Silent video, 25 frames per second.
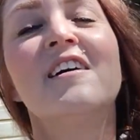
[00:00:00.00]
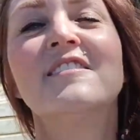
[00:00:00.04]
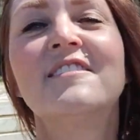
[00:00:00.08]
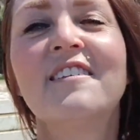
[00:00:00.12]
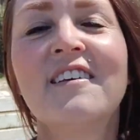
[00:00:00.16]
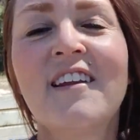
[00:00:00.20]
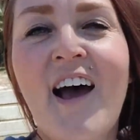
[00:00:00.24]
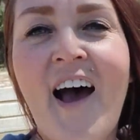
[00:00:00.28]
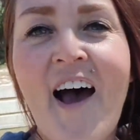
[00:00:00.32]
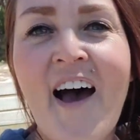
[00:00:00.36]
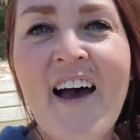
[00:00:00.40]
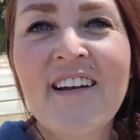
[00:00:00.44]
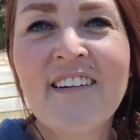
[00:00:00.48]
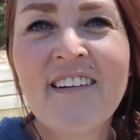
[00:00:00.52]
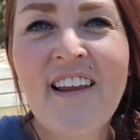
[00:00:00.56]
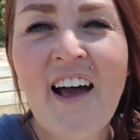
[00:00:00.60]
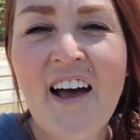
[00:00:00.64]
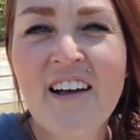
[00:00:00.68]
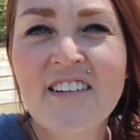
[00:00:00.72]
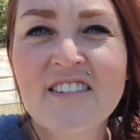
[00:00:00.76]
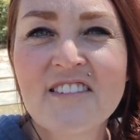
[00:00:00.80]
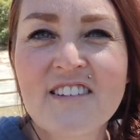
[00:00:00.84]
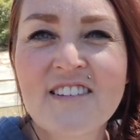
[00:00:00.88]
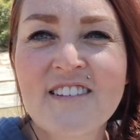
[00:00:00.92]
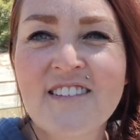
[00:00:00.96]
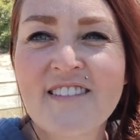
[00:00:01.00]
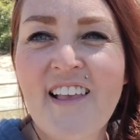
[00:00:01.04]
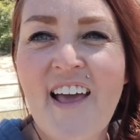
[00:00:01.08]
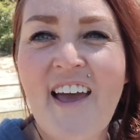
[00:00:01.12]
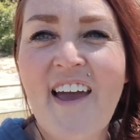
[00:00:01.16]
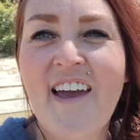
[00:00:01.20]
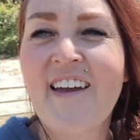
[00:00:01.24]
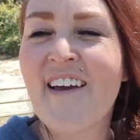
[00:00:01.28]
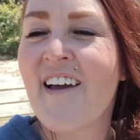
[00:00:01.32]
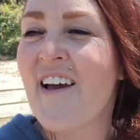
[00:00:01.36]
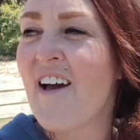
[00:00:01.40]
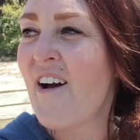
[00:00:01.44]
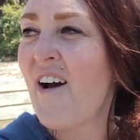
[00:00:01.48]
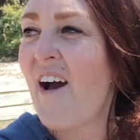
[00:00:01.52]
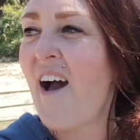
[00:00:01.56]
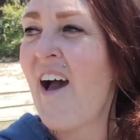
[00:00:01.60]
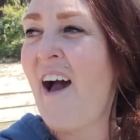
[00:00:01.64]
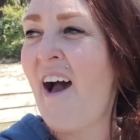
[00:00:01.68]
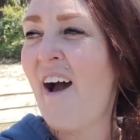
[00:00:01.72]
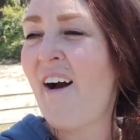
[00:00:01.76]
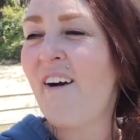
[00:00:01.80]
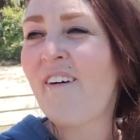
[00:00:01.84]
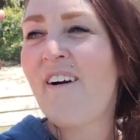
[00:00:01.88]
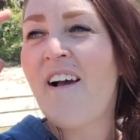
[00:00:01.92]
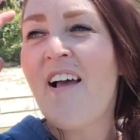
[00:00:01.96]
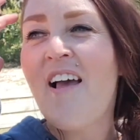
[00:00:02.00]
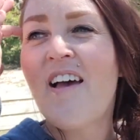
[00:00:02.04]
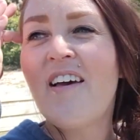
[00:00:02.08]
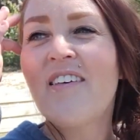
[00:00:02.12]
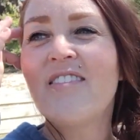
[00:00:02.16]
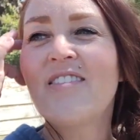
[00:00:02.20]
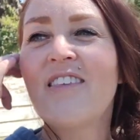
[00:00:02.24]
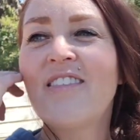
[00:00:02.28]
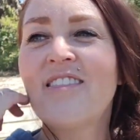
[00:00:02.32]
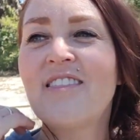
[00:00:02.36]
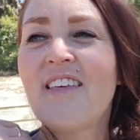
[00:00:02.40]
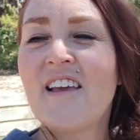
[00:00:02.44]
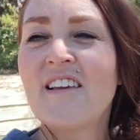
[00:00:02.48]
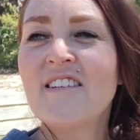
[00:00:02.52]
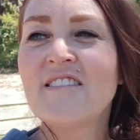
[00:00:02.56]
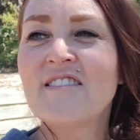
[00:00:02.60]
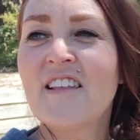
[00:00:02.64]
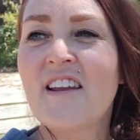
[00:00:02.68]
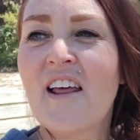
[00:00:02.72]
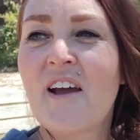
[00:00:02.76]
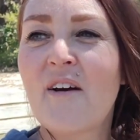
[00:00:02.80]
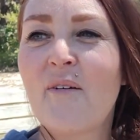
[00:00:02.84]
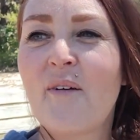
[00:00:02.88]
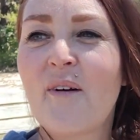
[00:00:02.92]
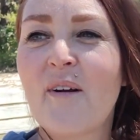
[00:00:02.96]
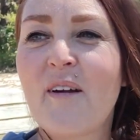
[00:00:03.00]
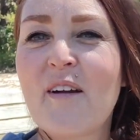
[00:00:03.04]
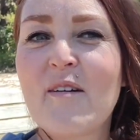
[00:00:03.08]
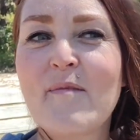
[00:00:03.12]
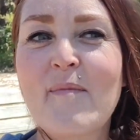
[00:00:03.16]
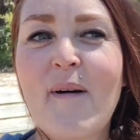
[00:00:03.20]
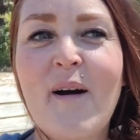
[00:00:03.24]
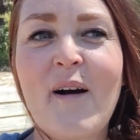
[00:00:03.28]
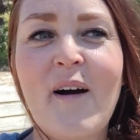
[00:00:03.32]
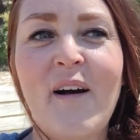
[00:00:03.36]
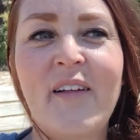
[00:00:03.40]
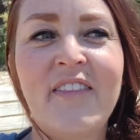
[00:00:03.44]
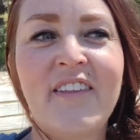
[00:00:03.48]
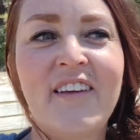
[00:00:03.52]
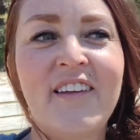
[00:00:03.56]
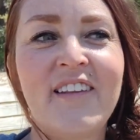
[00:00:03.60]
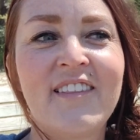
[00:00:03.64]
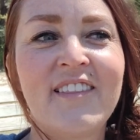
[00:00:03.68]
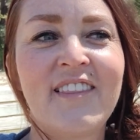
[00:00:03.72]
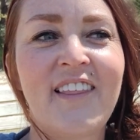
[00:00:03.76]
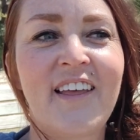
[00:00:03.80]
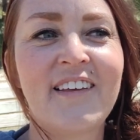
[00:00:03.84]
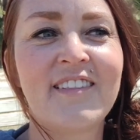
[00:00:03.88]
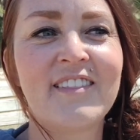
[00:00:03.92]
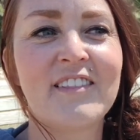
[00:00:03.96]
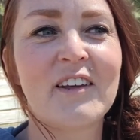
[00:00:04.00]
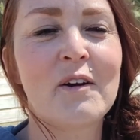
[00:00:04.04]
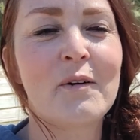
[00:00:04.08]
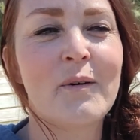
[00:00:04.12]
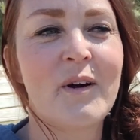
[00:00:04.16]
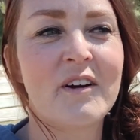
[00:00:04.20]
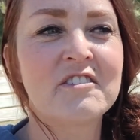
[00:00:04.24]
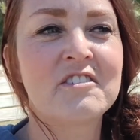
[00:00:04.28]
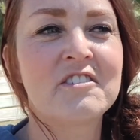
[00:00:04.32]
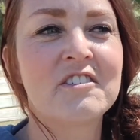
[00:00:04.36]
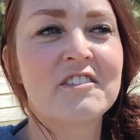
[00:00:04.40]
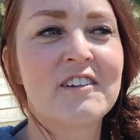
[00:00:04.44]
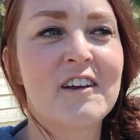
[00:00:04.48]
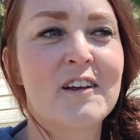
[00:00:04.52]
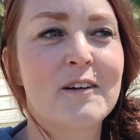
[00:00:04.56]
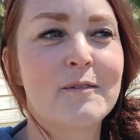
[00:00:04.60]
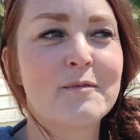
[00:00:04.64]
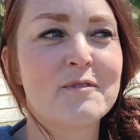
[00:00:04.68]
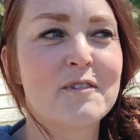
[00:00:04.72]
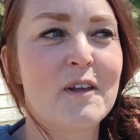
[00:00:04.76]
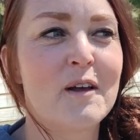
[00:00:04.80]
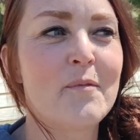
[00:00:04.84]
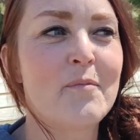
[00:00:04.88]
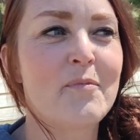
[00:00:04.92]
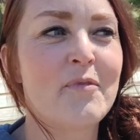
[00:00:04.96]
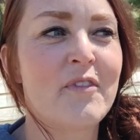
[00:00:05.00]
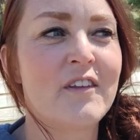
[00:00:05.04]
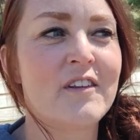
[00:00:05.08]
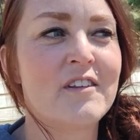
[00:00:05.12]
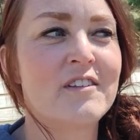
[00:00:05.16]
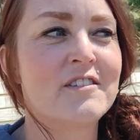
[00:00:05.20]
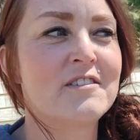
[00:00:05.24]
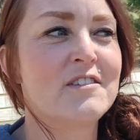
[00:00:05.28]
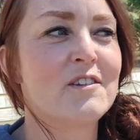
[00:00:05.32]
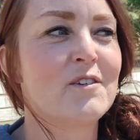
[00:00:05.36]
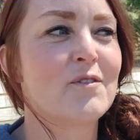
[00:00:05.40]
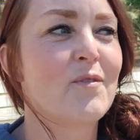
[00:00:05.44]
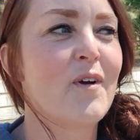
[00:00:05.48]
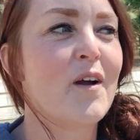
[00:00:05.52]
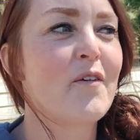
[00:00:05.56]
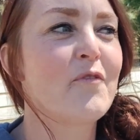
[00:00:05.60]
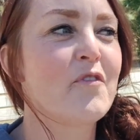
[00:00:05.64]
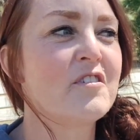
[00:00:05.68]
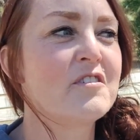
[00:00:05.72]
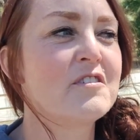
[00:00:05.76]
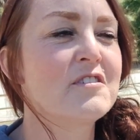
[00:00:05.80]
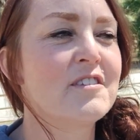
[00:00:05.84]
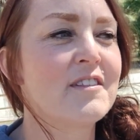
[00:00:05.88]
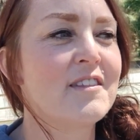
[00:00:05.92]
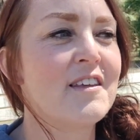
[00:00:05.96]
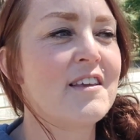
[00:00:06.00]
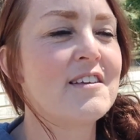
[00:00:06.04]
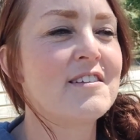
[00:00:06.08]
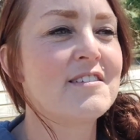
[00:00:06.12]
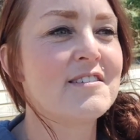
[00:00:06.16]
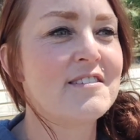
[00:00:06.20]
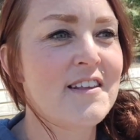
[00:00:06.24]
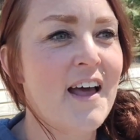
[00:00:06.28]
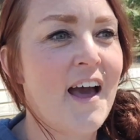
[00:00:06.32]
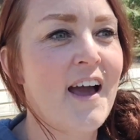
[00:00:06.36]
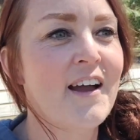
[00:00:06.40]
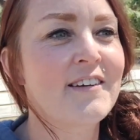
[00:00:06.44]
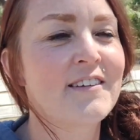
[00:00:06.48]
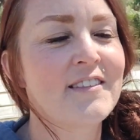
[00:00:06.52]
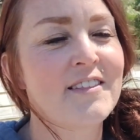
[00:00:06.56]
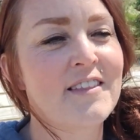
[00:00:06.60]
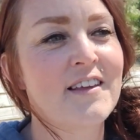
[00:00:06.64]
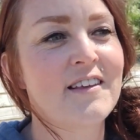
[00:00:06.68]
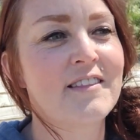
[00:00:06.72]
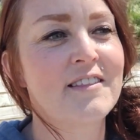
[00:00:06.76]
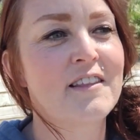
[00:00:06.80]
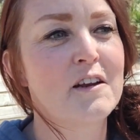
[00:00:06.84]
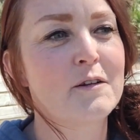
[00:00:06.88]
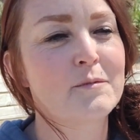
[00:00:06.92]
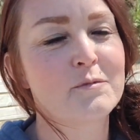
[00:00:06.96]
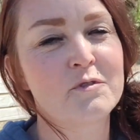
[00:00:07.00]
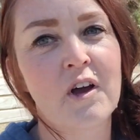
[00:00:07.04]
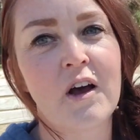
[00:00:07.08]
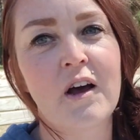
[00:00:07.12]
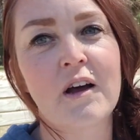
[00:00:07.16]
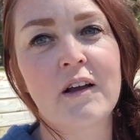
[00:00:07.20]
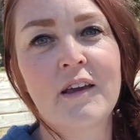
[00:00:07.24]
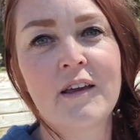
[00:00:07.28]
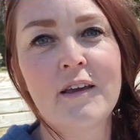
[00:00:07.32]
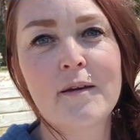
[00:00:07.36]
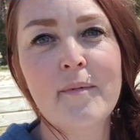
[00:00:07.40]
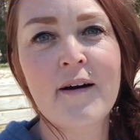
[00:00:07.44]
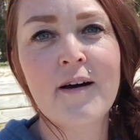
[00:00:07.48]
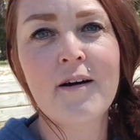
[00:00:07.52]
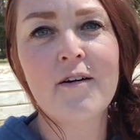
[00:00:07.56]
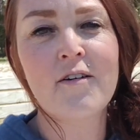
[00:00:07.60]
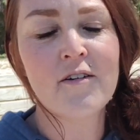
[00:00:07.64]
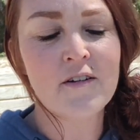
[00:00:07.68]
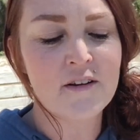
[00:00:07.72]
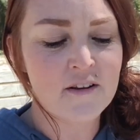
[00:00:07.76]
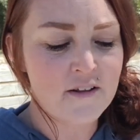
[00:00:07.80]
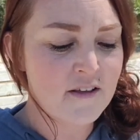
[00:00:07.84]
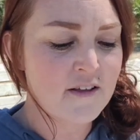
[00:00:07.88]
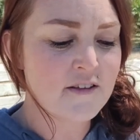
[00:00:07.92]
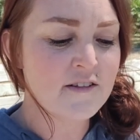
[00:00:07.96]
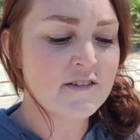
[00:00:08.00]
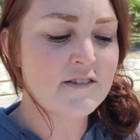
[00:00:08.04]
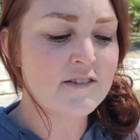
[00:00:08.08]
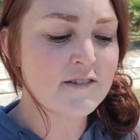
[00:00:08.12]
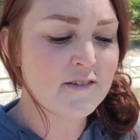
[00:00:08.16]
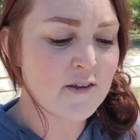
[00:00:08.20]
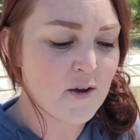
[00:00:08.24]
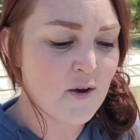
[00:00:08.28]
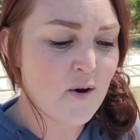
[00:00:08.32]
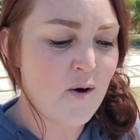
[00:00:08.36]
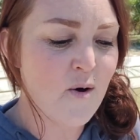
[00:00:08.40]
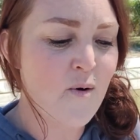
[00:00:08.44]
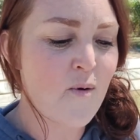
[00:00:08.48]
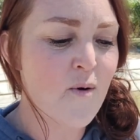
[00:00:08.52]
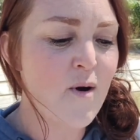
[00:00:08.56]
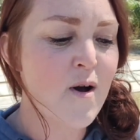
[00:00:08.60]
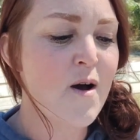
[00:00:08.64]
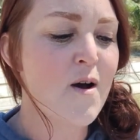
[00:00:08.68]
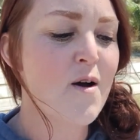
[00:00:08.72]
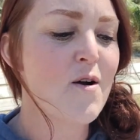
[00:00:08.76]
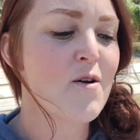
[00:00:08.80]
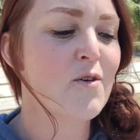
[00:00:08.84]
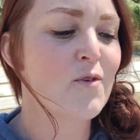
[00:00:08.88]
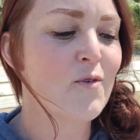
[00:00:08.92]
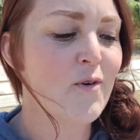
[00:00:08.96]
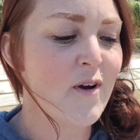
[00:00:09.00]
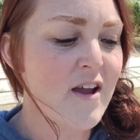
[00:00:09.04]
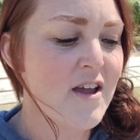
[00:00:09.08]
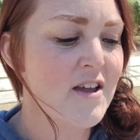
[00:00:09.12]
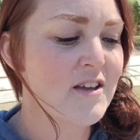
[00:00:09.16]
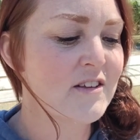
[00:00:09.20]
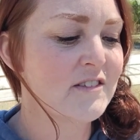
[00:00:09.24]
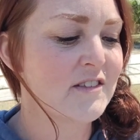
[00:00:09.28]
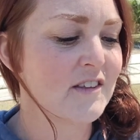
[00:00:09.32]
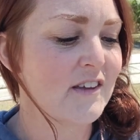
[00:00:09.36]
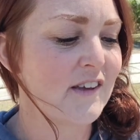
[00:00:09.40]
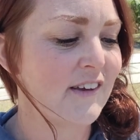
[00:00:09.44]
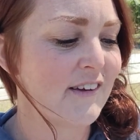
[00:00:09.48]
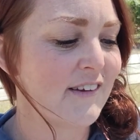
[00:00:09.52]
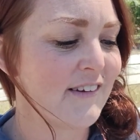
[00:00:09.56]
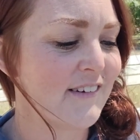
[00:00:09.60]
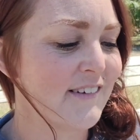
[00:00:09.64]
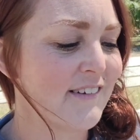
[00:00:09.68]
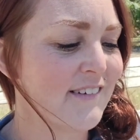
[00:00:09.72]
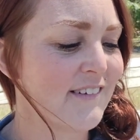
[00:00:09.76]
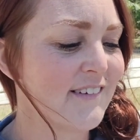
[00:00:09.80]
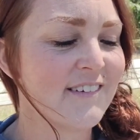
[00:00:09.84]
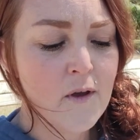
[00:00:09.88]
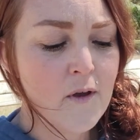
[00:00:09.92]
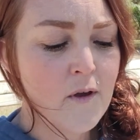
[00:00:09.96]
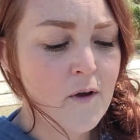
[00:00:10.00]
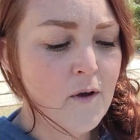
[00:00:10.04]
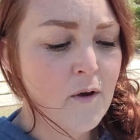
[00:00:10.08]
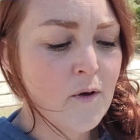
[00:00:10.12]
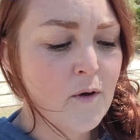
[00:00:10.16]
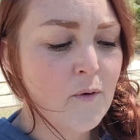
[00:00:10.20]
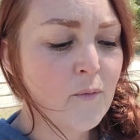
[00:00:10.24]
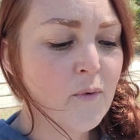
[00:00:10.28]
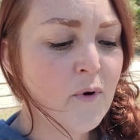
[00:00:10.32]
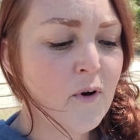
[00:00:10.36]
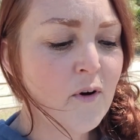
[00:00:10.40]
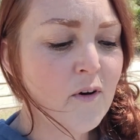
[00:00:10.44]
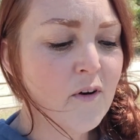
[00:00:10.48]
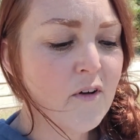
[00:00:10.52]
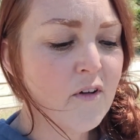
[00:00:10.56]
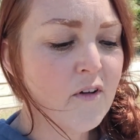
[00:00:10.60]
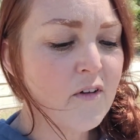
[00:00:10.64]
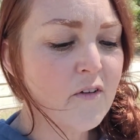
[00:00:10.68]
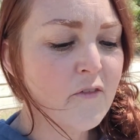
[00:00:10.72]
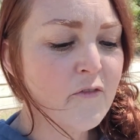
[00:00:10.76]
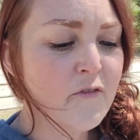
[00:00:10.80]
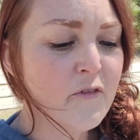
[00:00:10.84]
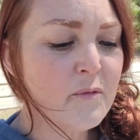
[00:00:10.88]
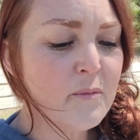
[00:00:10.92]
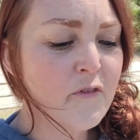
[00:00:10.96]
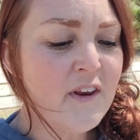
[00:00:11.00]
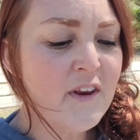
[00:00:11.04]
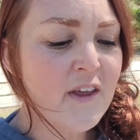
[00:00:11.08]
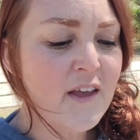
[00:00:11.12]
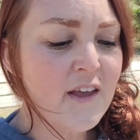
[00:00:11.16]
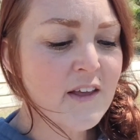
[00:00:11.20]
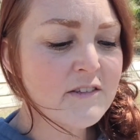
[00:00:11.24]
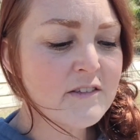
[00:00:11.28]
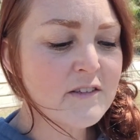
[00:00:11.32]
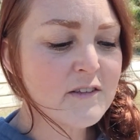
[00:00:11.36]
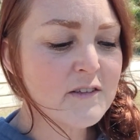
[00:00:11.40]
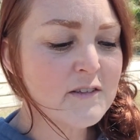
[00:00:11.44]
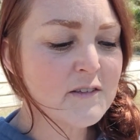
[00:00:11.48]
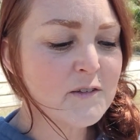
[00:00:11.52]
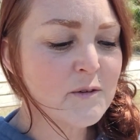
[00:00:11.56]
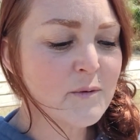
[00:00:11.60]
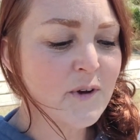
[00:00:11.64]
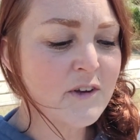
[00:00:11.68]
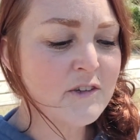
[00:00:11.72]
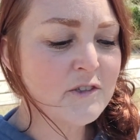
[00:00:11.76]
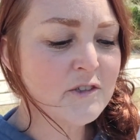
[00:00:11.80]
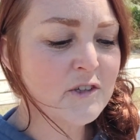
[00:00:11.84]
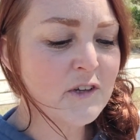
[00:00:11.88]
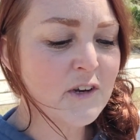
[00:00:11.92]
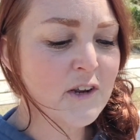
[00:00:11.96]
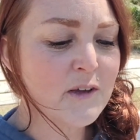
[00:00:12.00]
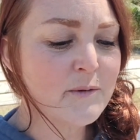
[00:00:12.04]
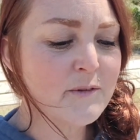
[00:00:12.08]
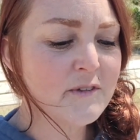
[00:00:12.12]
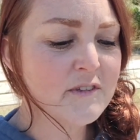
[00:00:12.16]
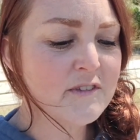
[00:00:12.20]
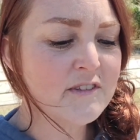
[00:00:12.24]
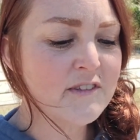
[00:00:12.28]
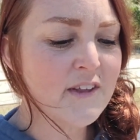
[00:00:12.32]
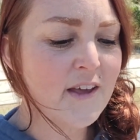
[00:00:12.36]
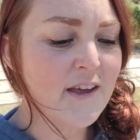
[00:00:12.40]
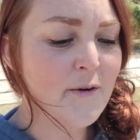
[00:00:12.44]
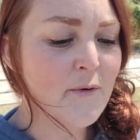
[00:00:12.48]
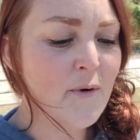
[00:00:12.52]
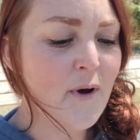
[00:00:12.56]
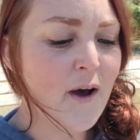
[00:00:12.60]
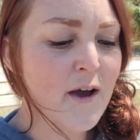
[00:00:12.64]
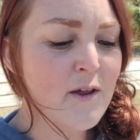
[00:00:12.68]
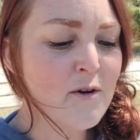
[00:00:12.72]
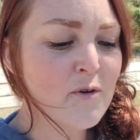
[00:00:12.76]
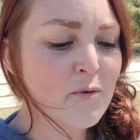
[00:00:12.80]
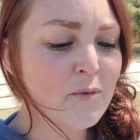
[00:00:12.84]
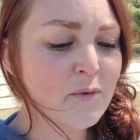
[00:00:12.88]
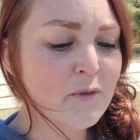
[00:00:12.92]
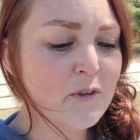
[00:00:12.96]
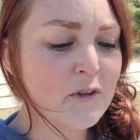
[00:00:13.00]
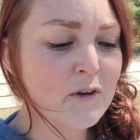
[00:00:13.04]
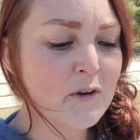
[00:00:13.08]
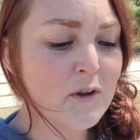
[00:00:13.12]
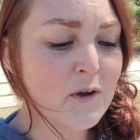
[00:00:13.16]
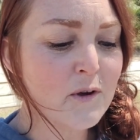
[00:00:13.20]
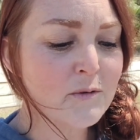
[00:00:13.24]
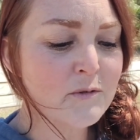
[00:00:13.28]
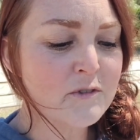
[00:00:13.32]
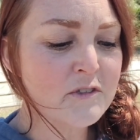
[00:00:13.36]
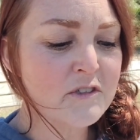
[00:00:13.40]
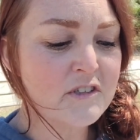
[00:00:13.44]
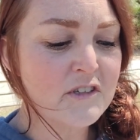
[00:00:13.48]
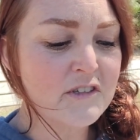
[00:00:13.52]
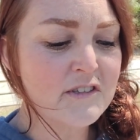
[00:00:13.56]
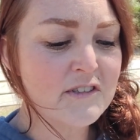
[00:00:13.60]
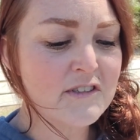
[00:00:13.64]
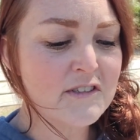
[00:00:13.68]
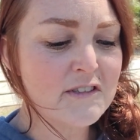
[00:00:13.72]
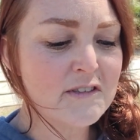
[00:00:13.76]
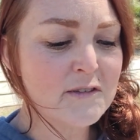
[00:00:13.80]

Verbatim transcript: Did I not just say how the things that I worry about, and then like the question comes up that is in reference to the exact thing that I'm talking about? So crazy. Well, for me to answer this question, I would say, well, I don't really know Jesus.